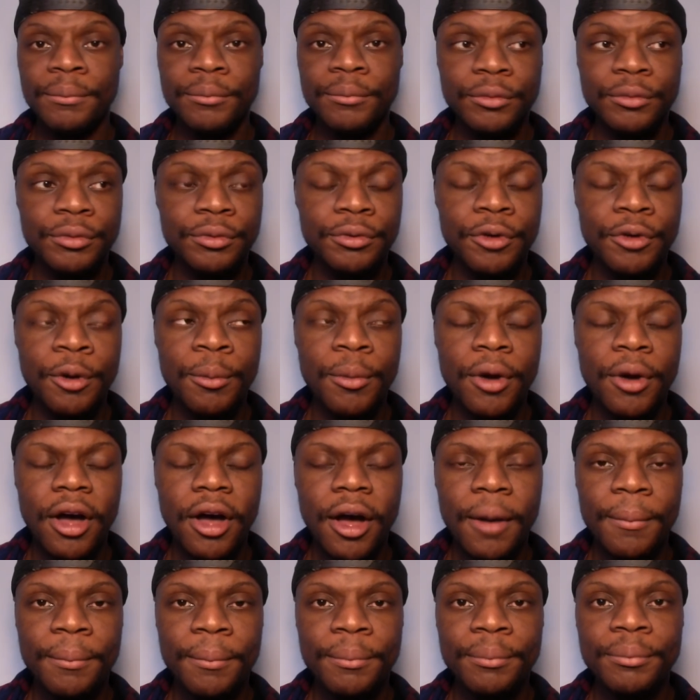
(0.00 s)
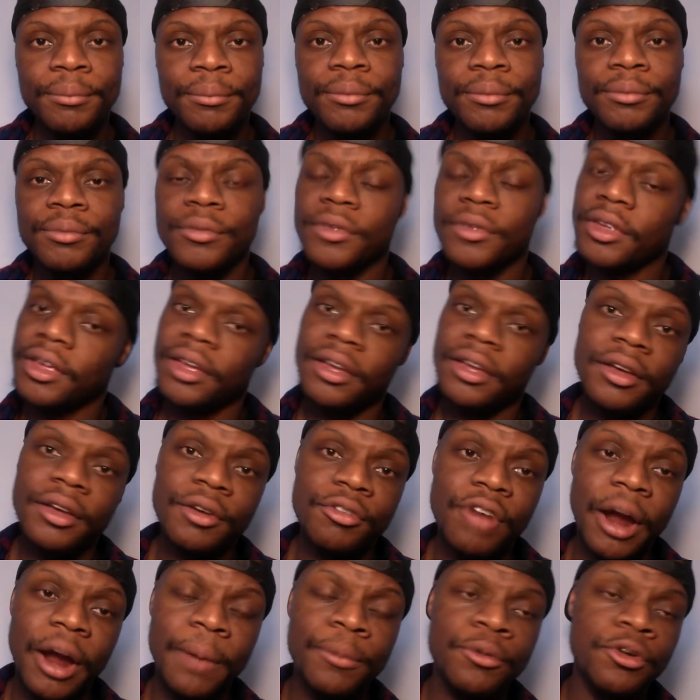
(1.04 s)
former
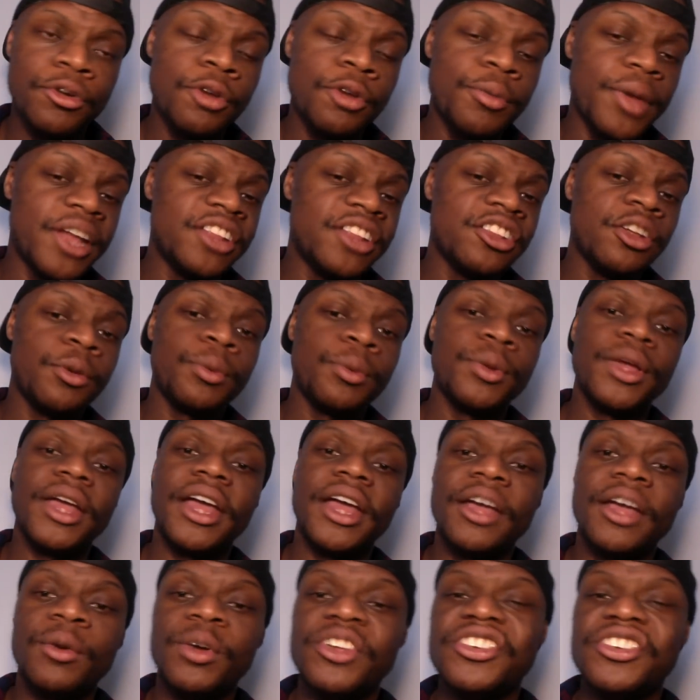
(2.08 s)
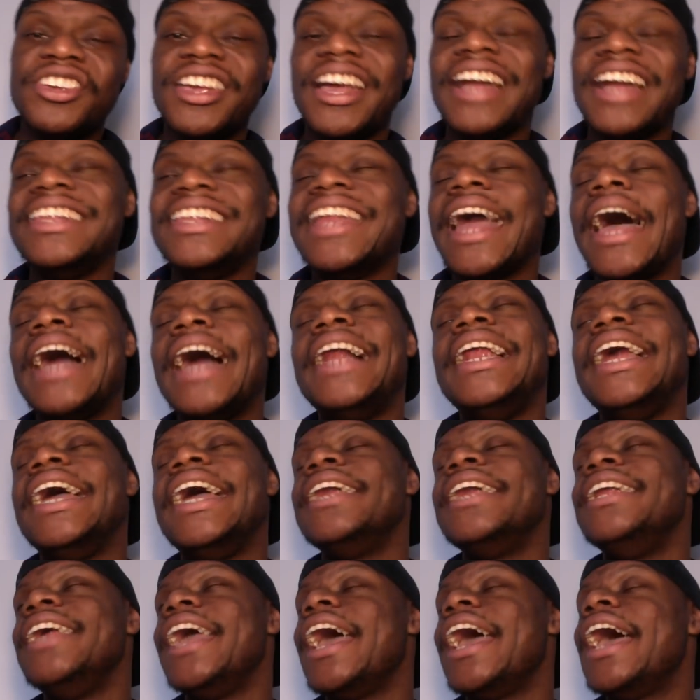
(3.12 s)
rap group N.W.A, which he
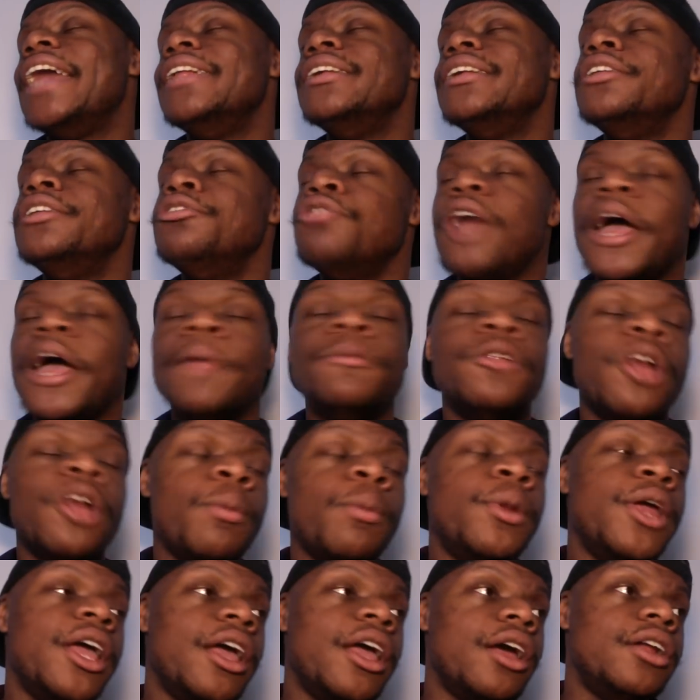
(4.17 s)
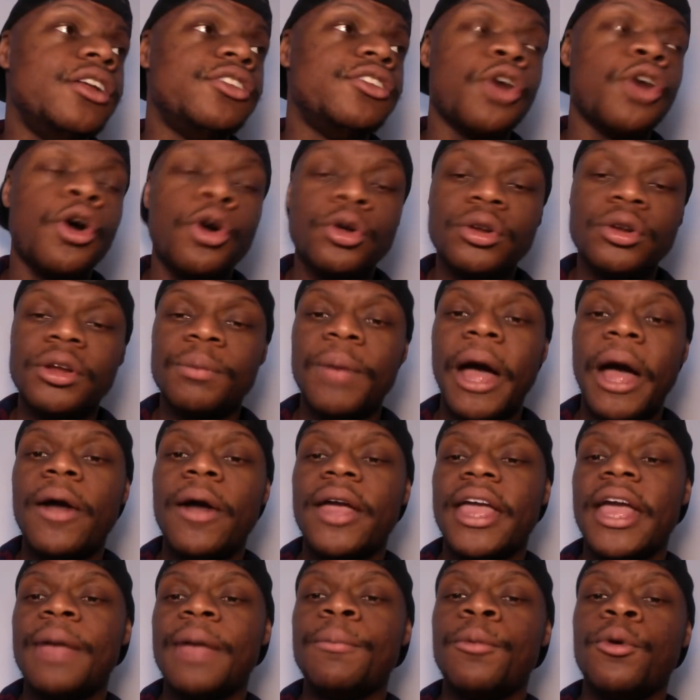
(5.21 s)
annihilated. He ended N.W.A on his own, but I'll
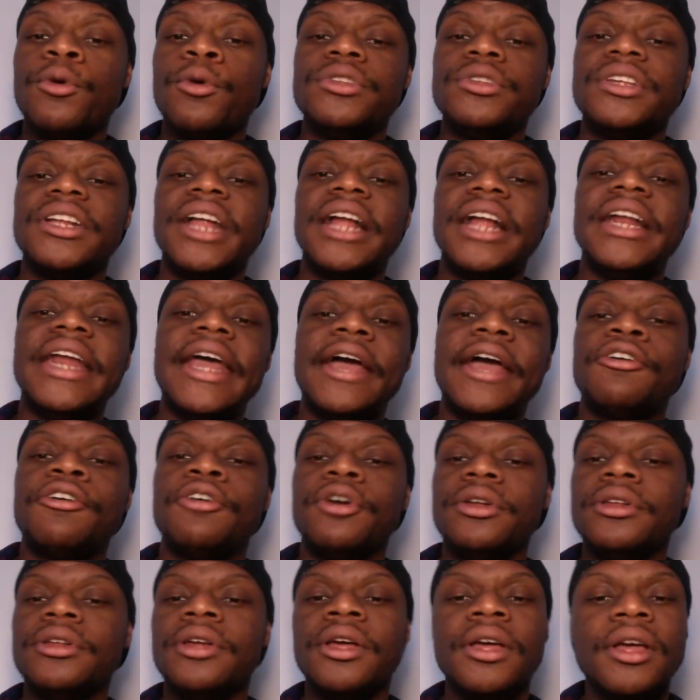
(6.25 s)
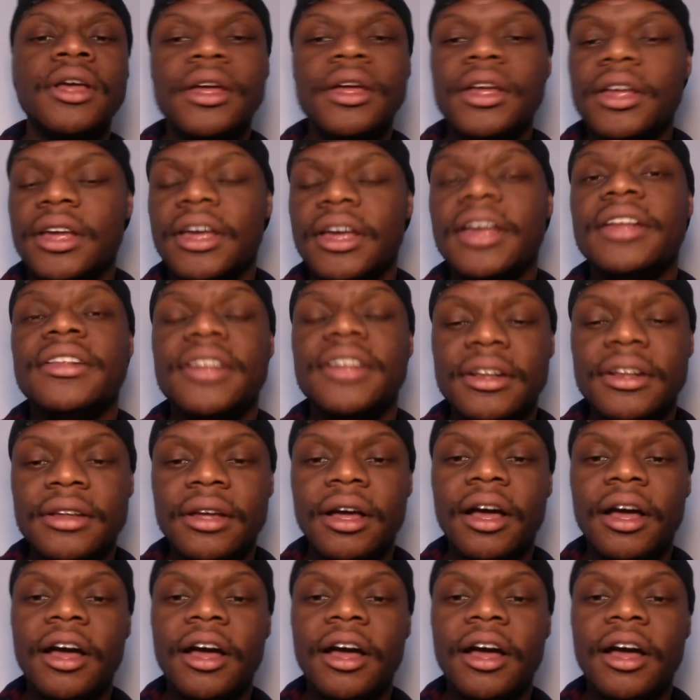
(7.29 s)
get more into that later on. He did,